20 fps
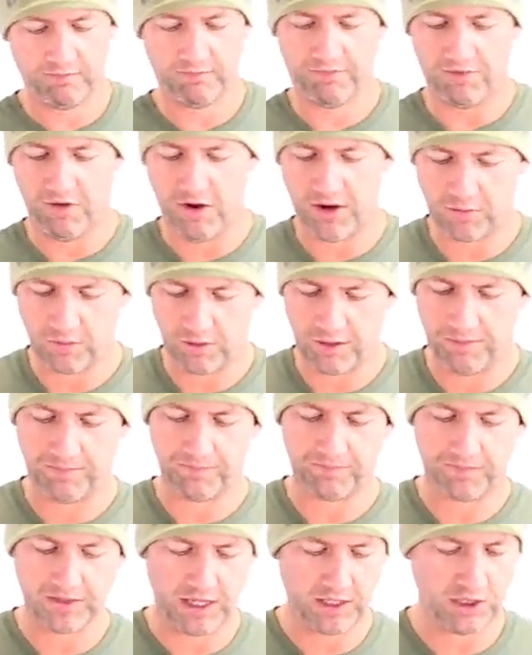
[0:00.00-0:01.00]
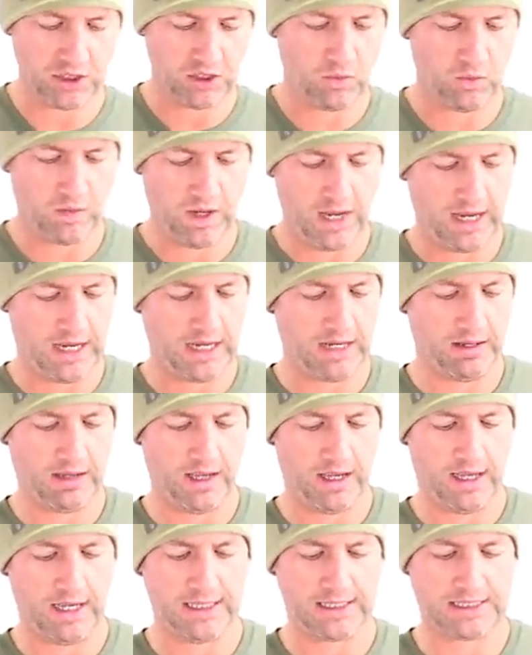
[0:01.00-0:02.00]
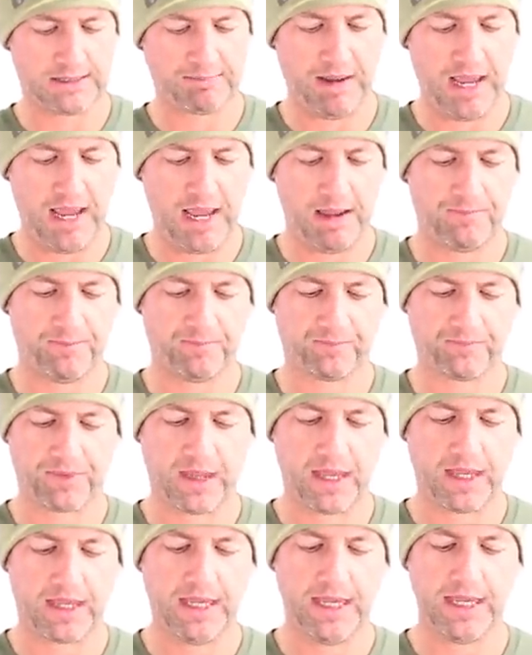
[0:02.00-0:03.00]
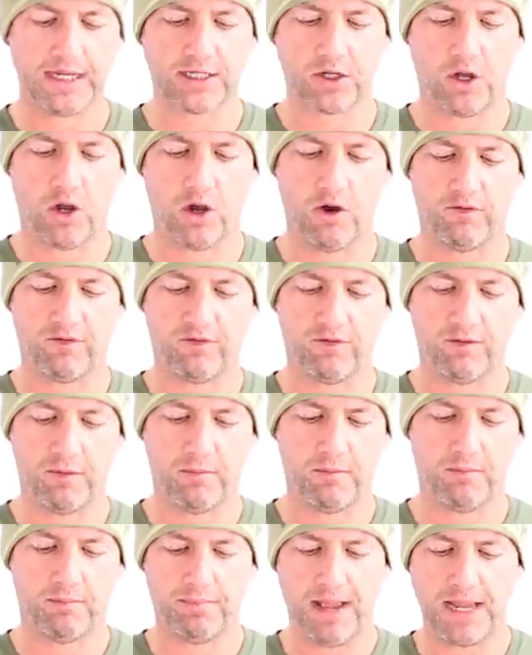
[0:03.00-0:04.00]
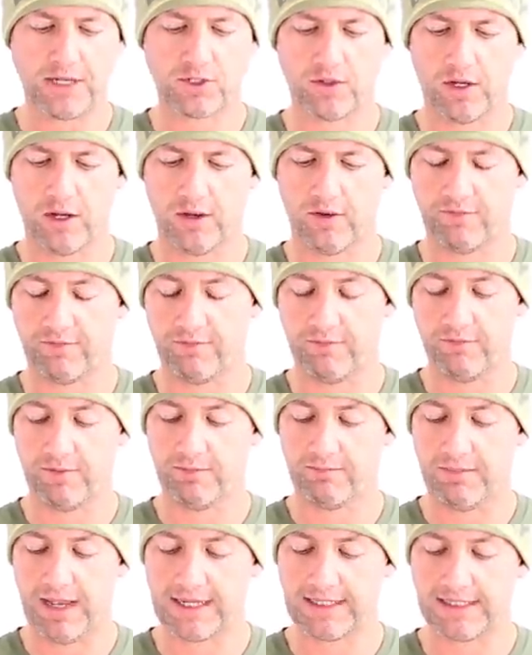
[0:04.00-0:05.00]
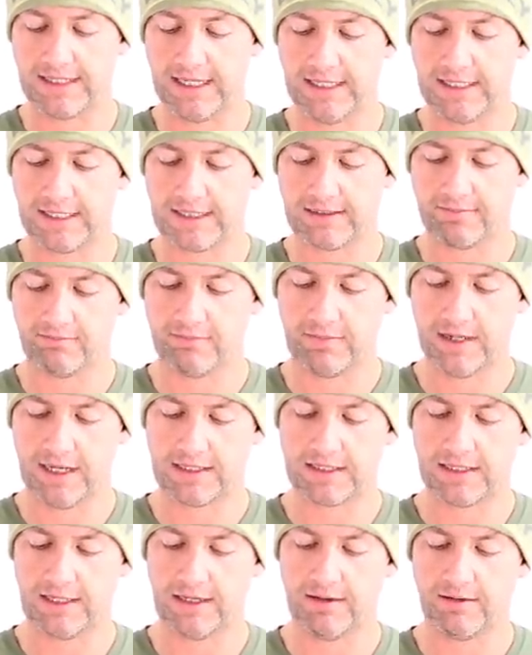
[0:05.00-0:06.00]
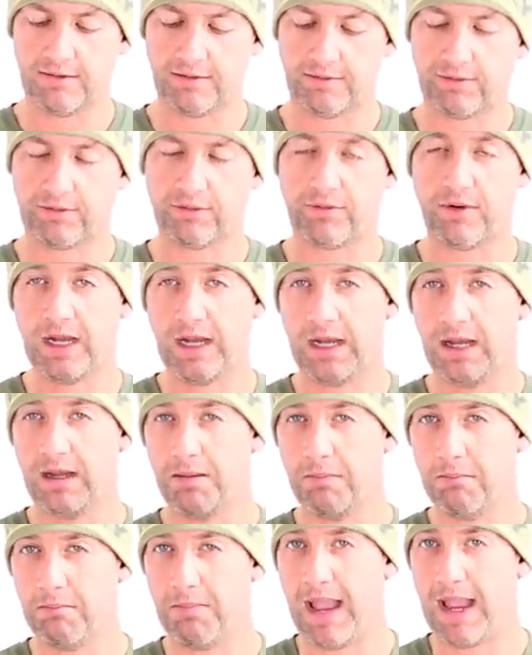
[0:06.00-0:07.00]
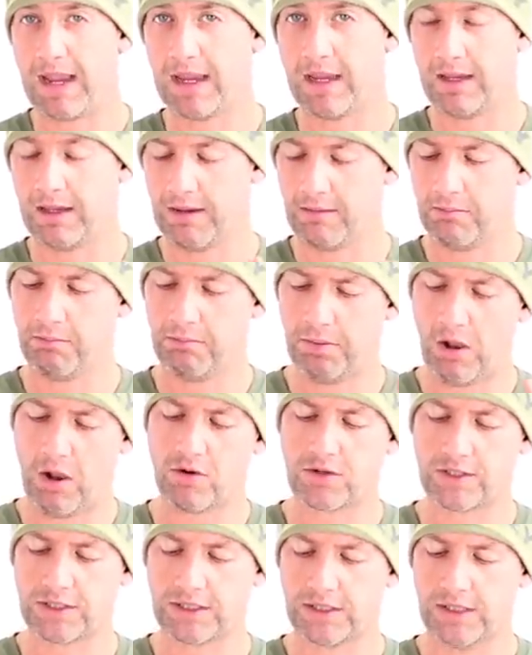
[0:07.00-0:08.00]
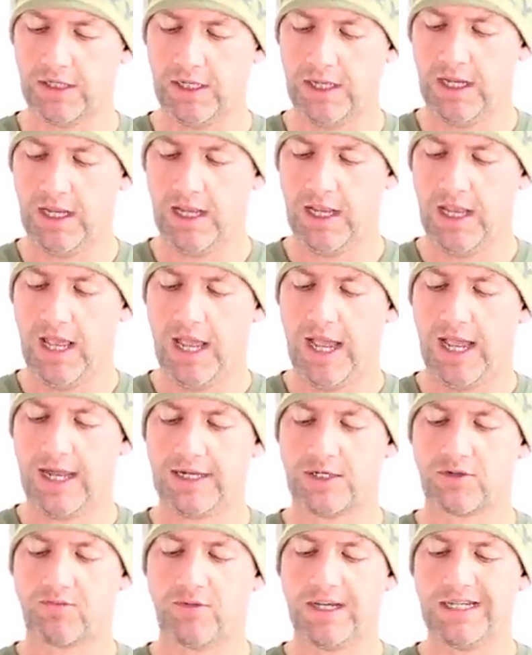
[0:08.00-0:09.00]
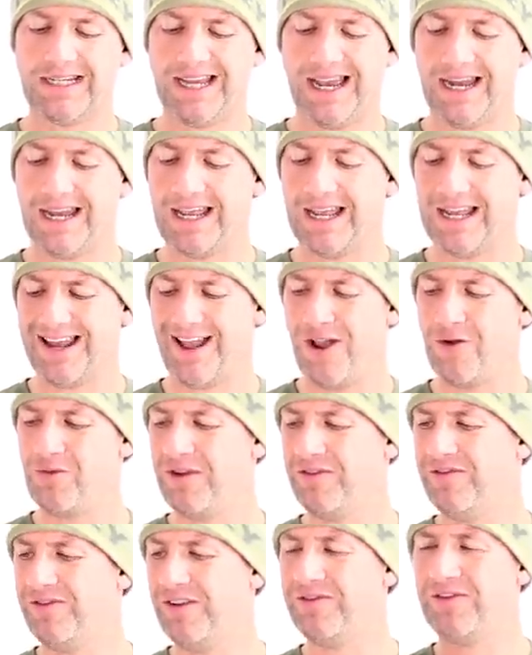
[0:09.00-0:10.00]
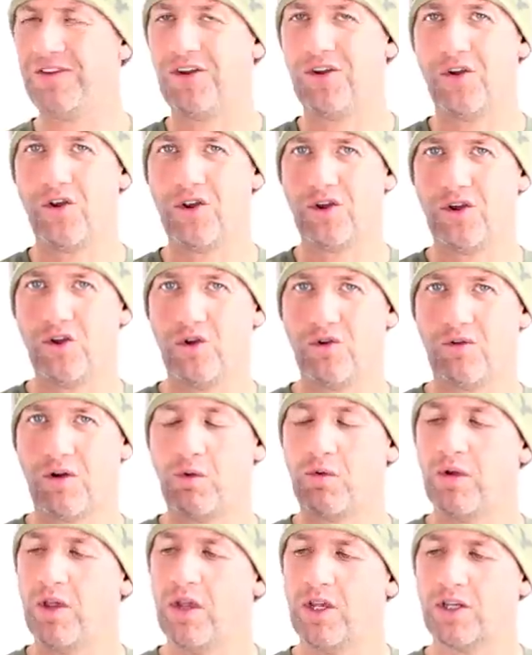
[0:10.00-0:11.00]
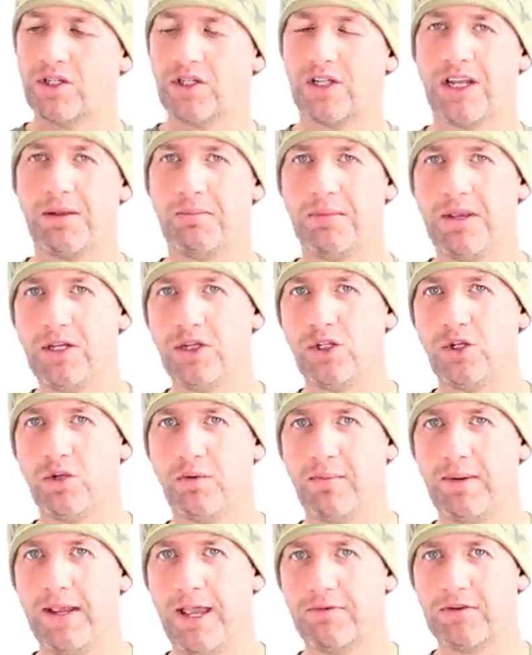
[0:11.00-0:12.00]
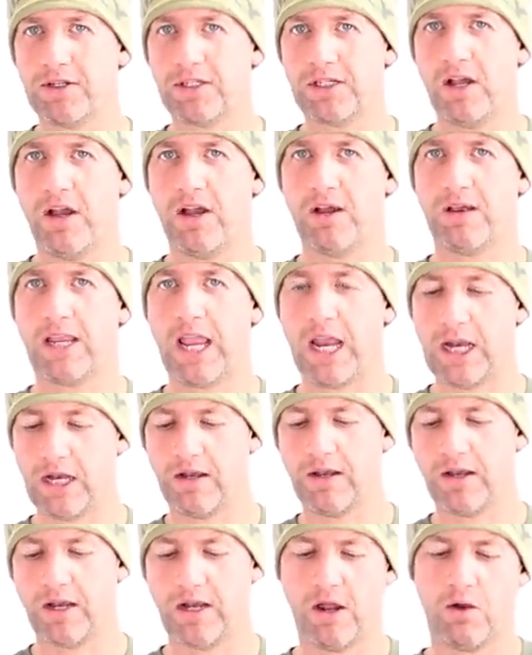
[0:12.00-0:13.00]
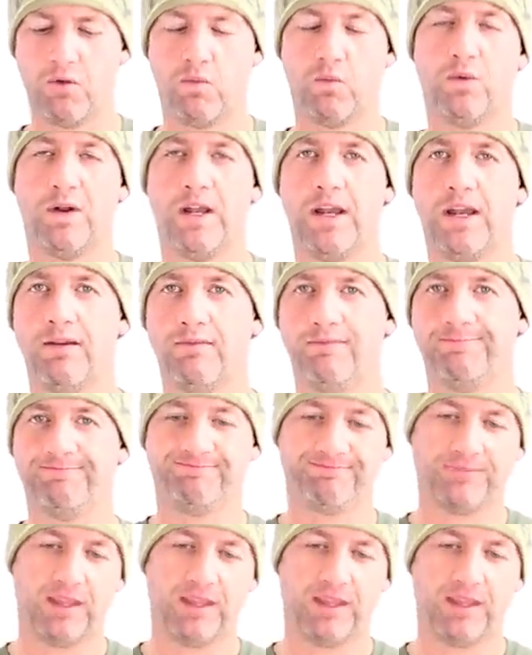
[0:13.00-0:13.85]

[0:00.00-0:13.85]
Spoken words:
find with them. They do a spare kit of magazines. It's a 3-mag box. And it's retailing at only €59. So that means you'll be able to start getting, you know, within